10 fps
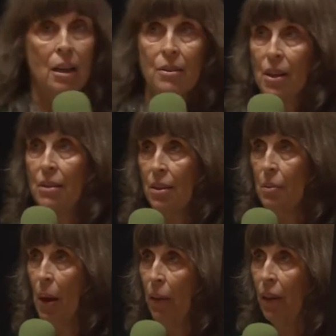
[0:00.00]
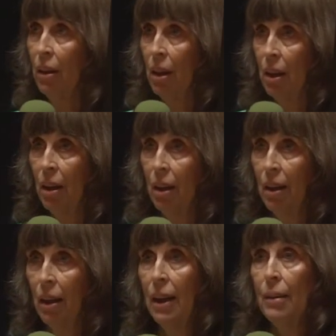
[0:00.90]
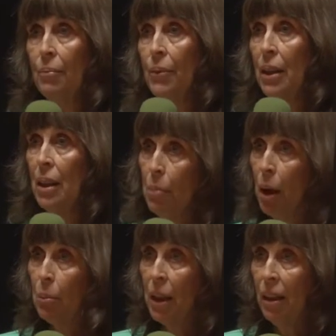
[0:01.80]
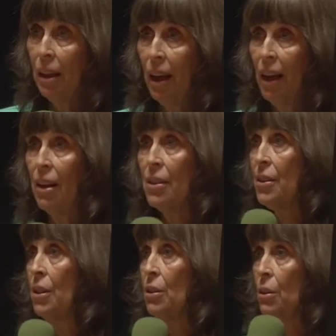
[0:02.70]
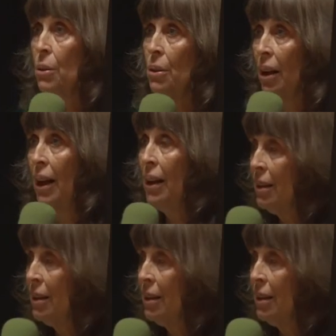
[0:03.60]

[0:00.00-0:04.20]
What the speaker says: consensus method. Email me and I'll send you a